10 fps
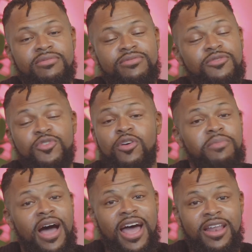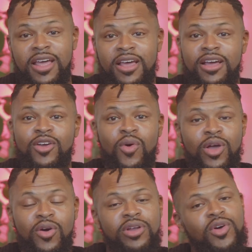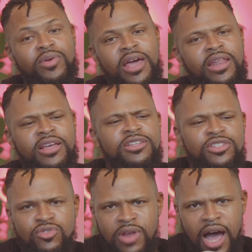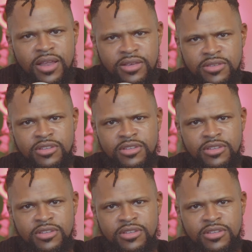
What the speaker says: So if you don't mind going on and donating, it's just $2,